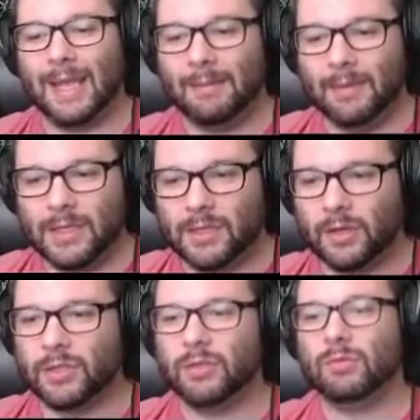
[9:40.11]
Emily
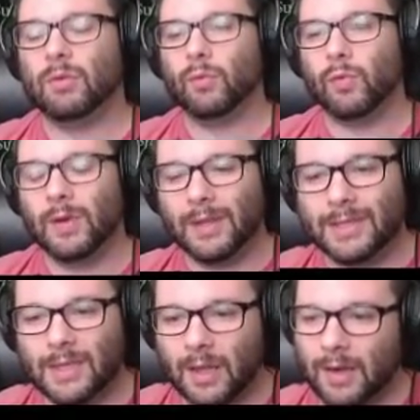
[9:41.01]
starts to do a really
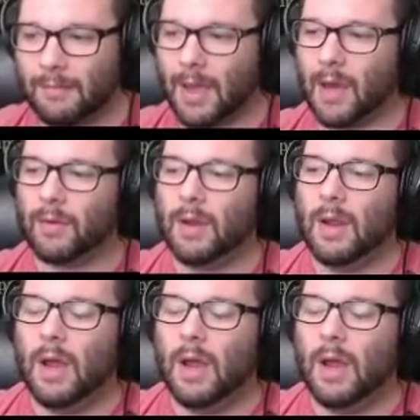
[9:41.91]
solid amount